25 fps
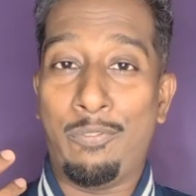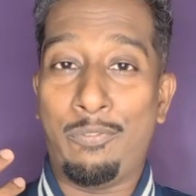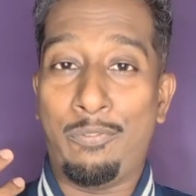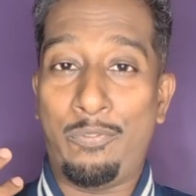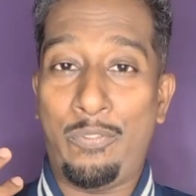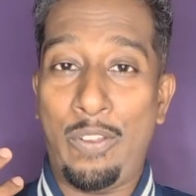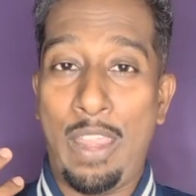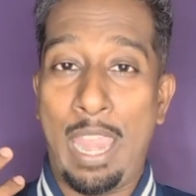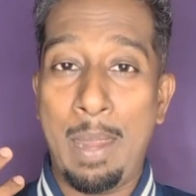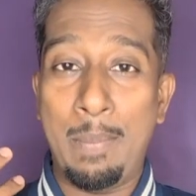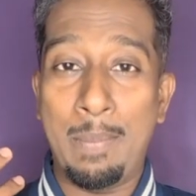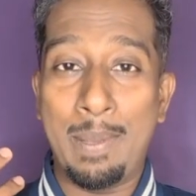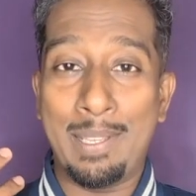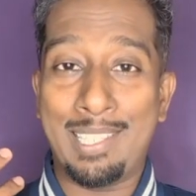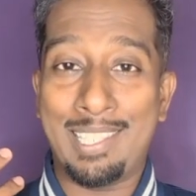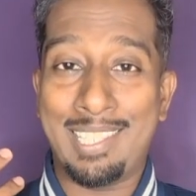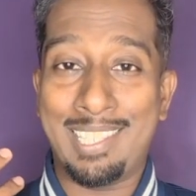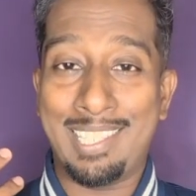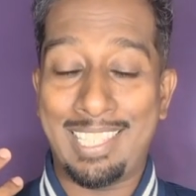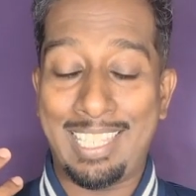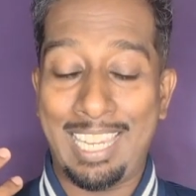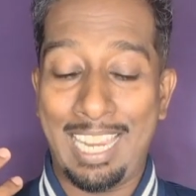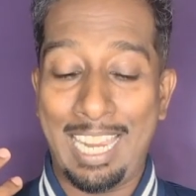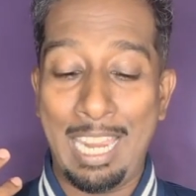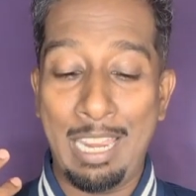
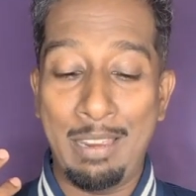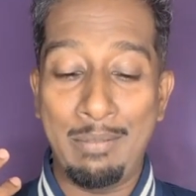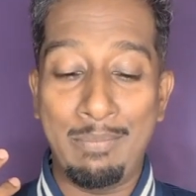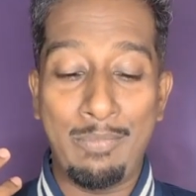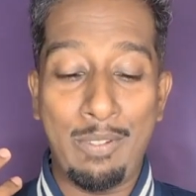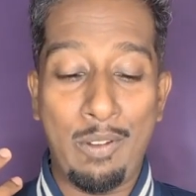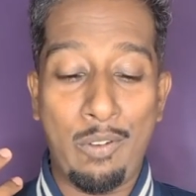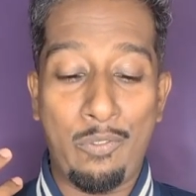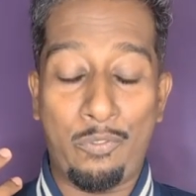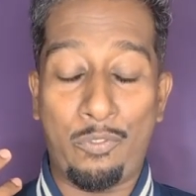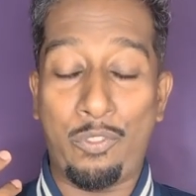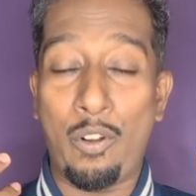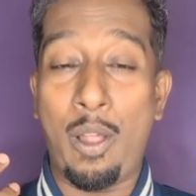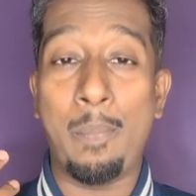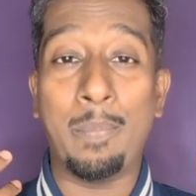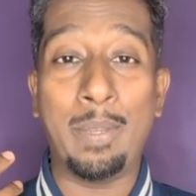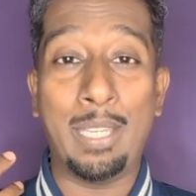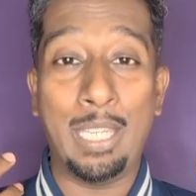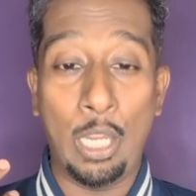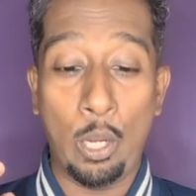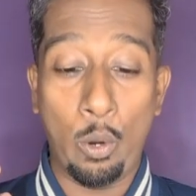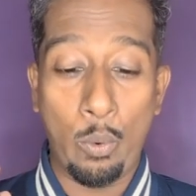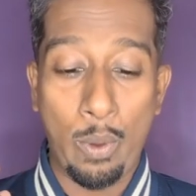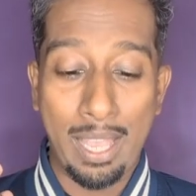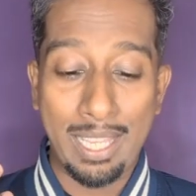famous team from
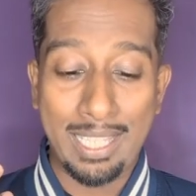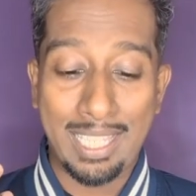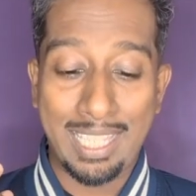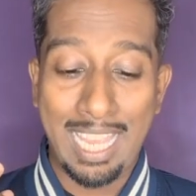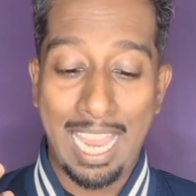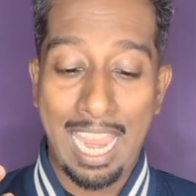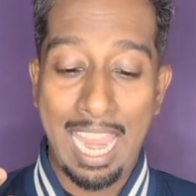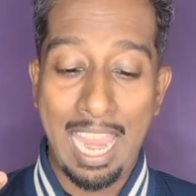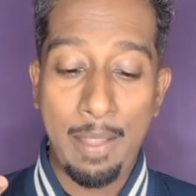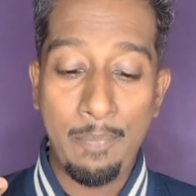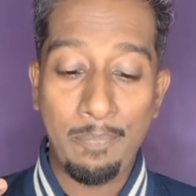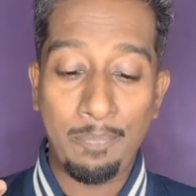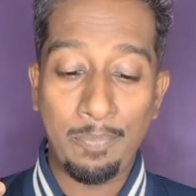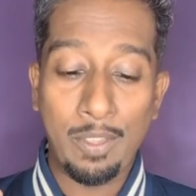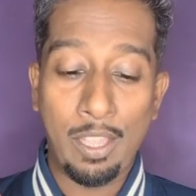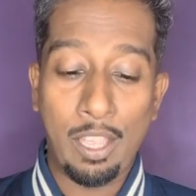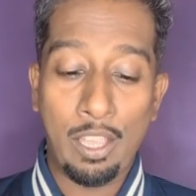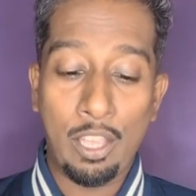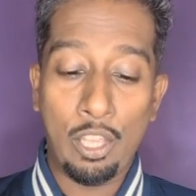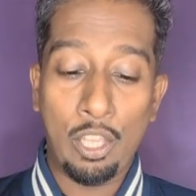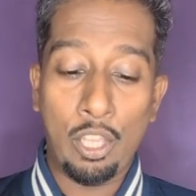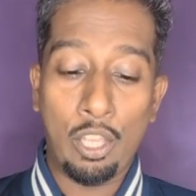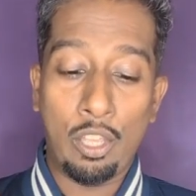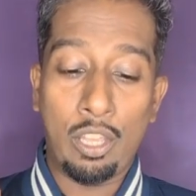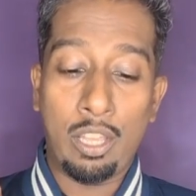USA,
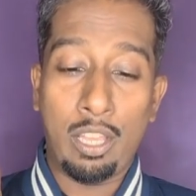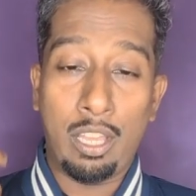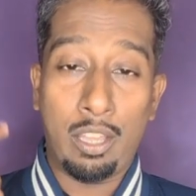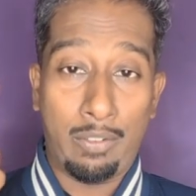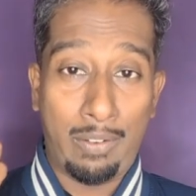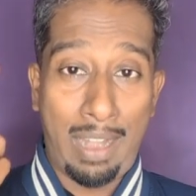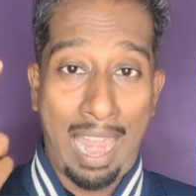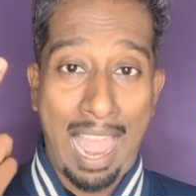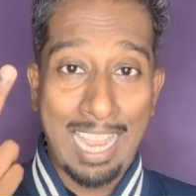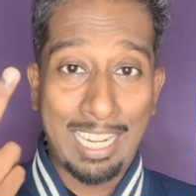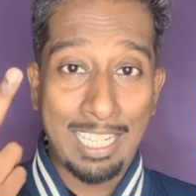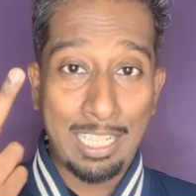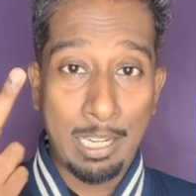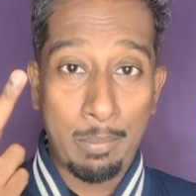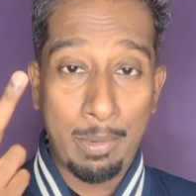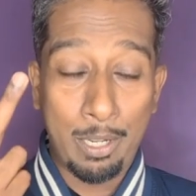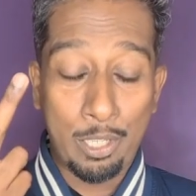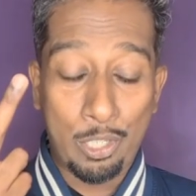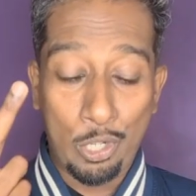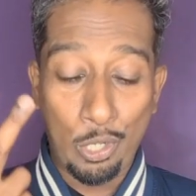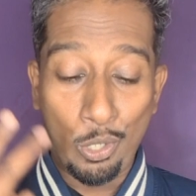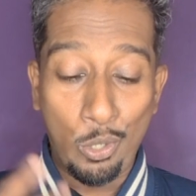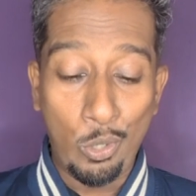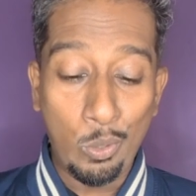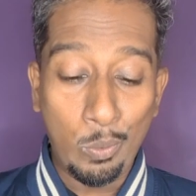ranked number
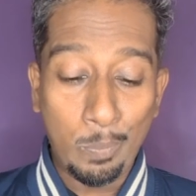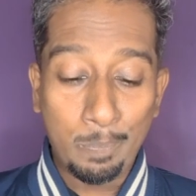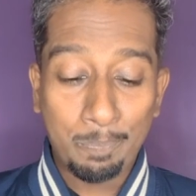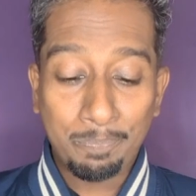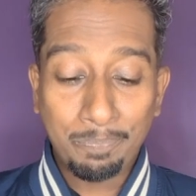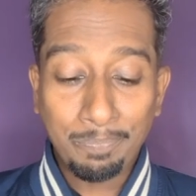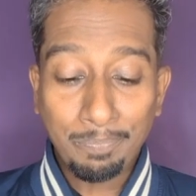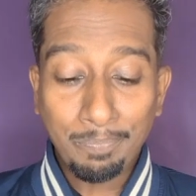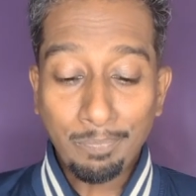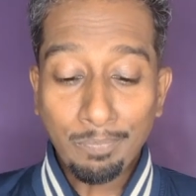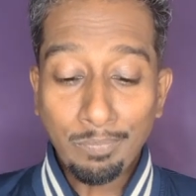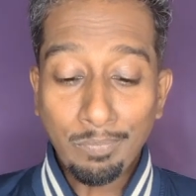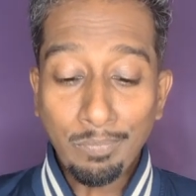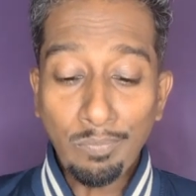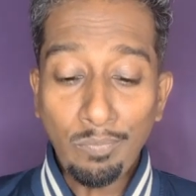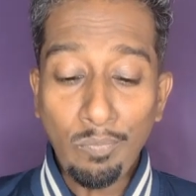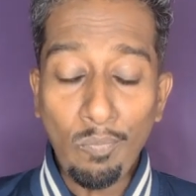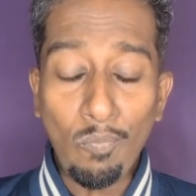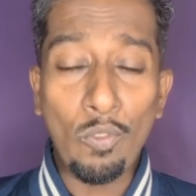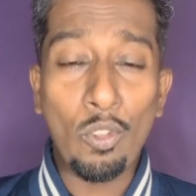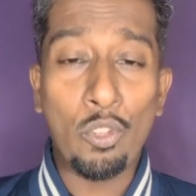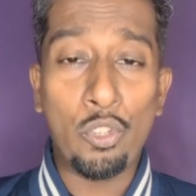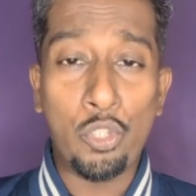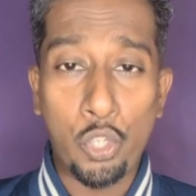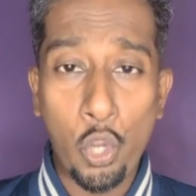2,
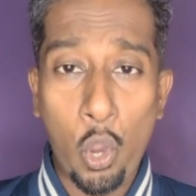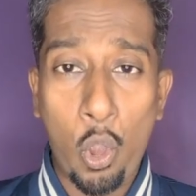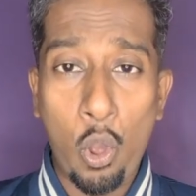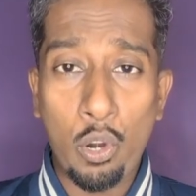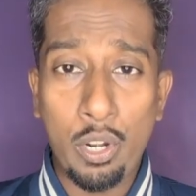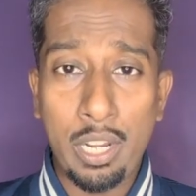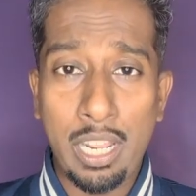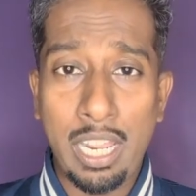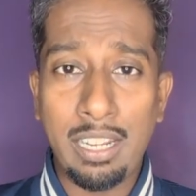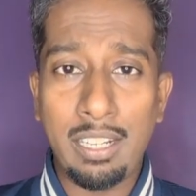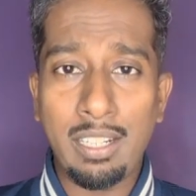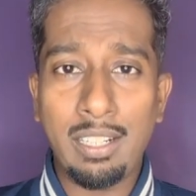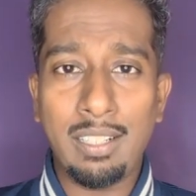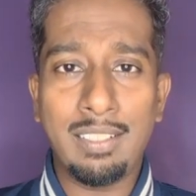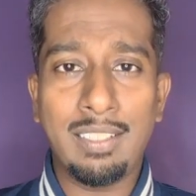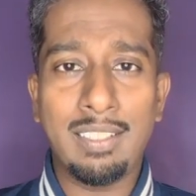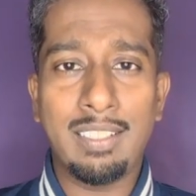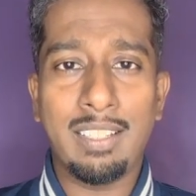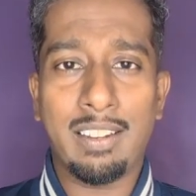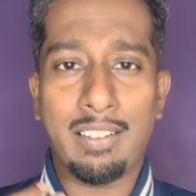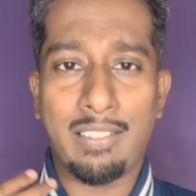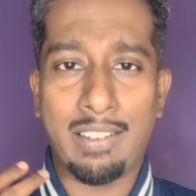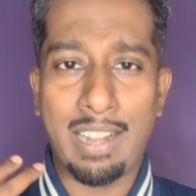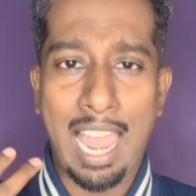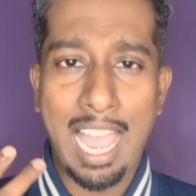Jordan,
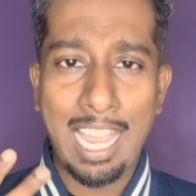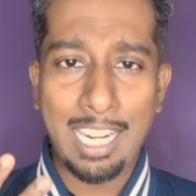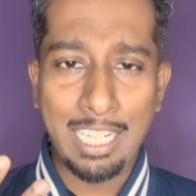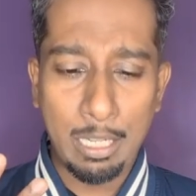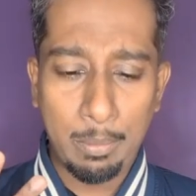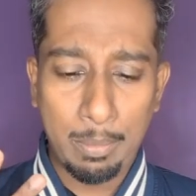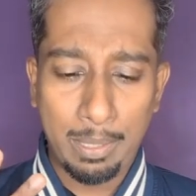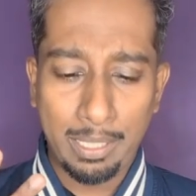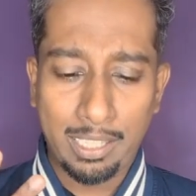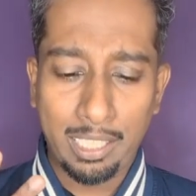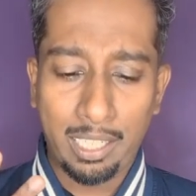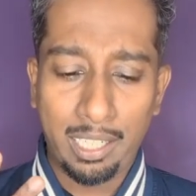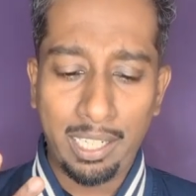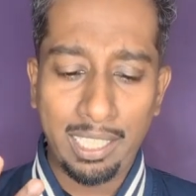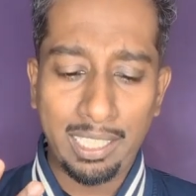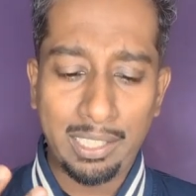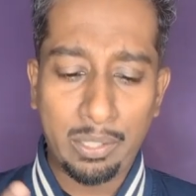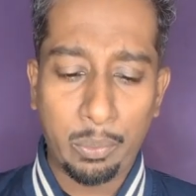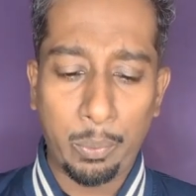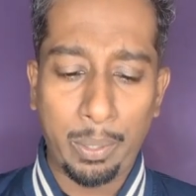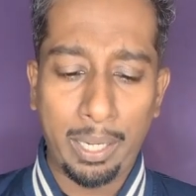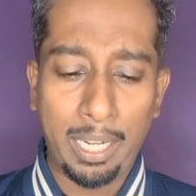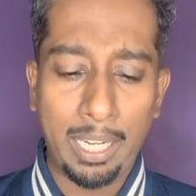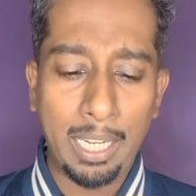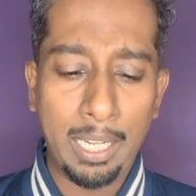ranked number
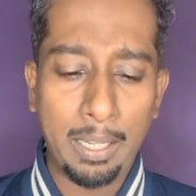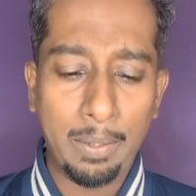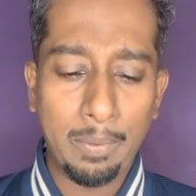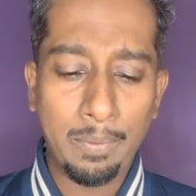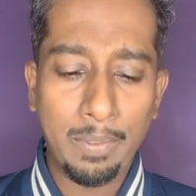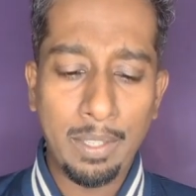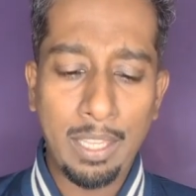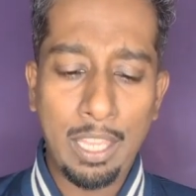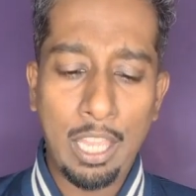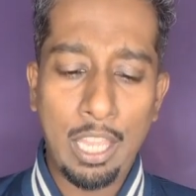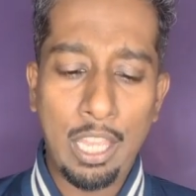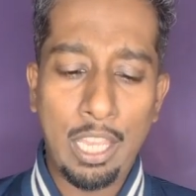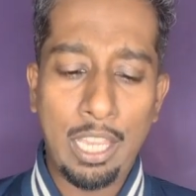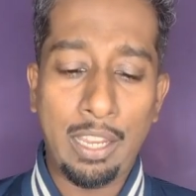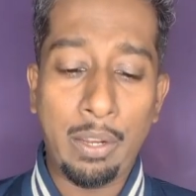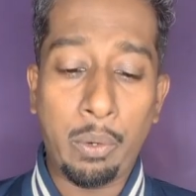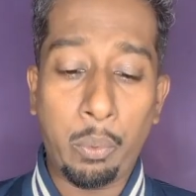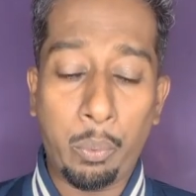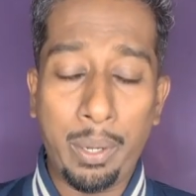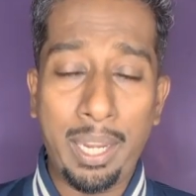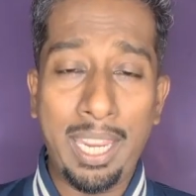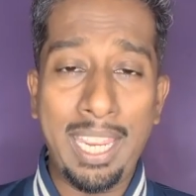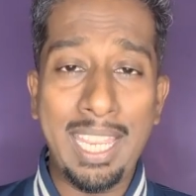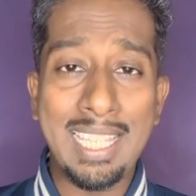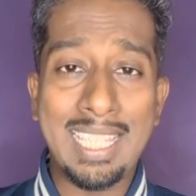33,
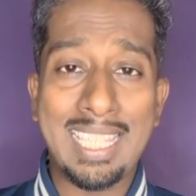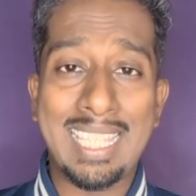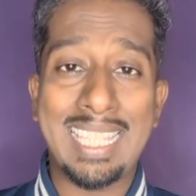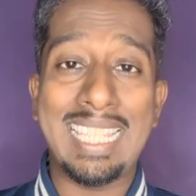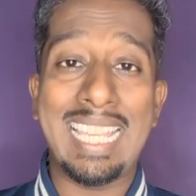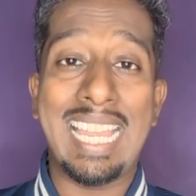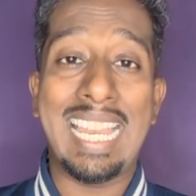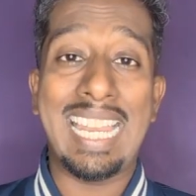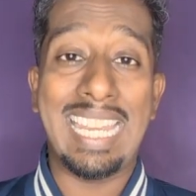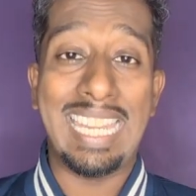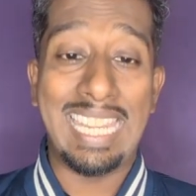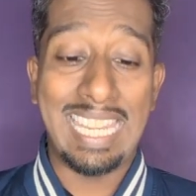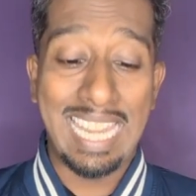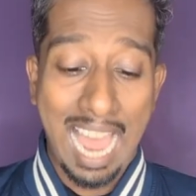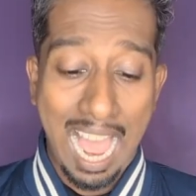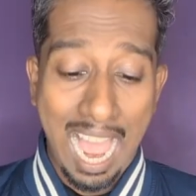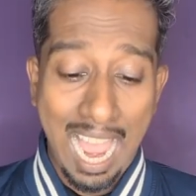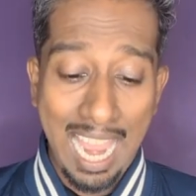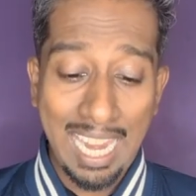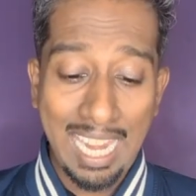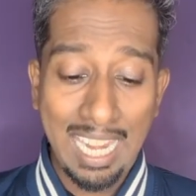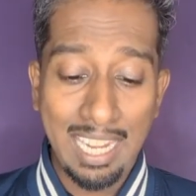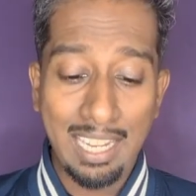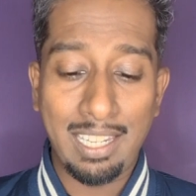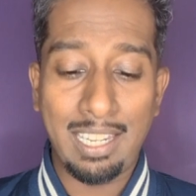Greece,
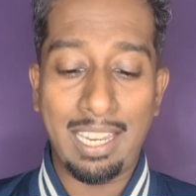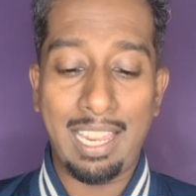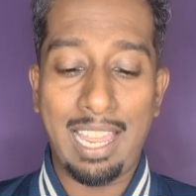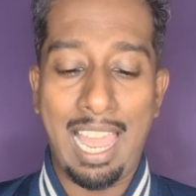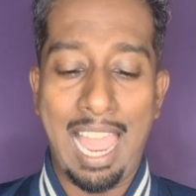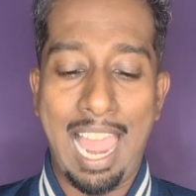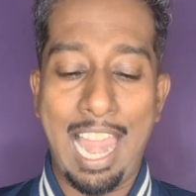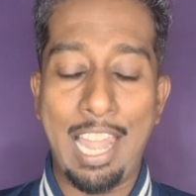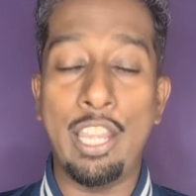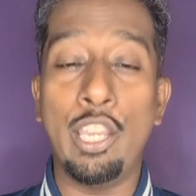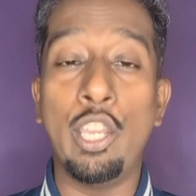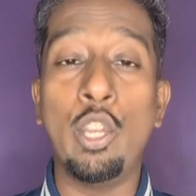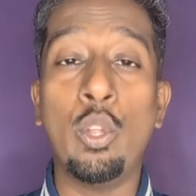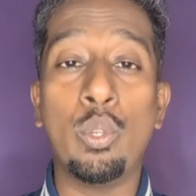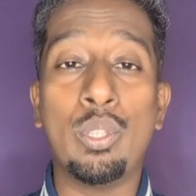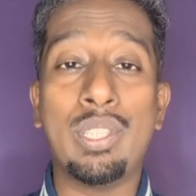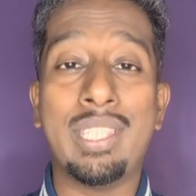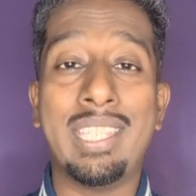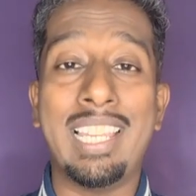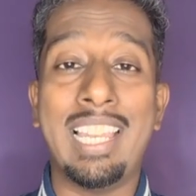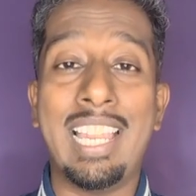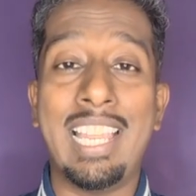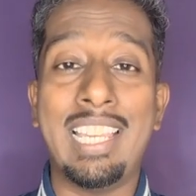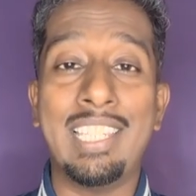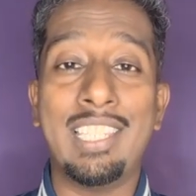9, and New
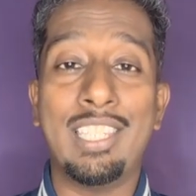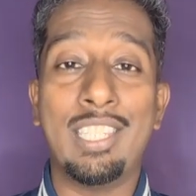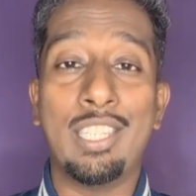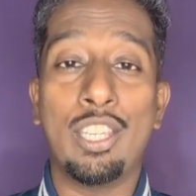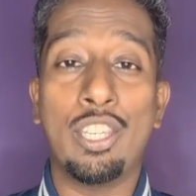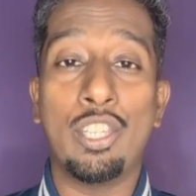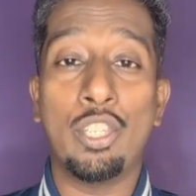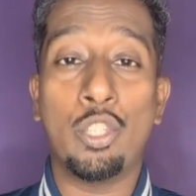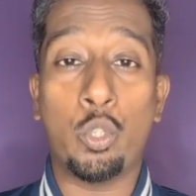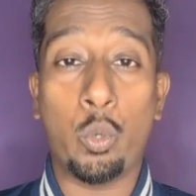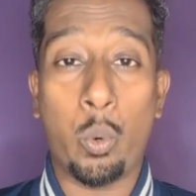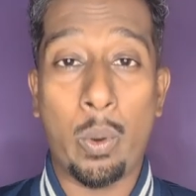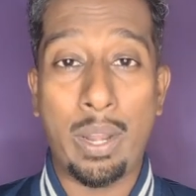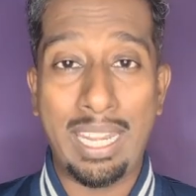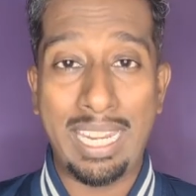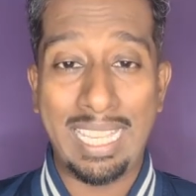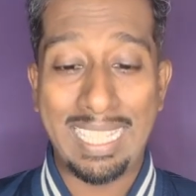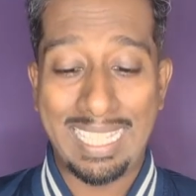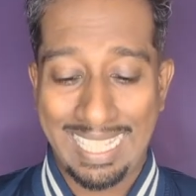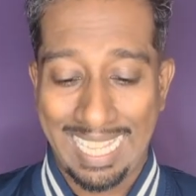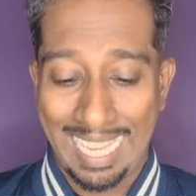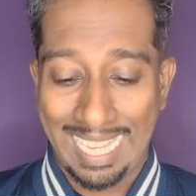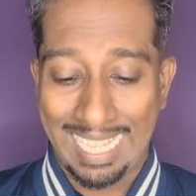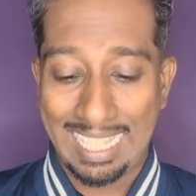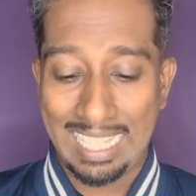Zealand,
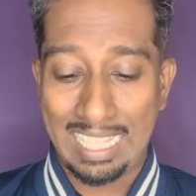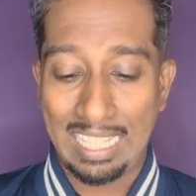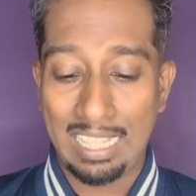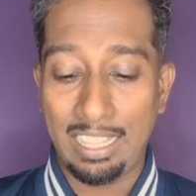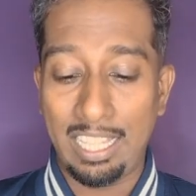26.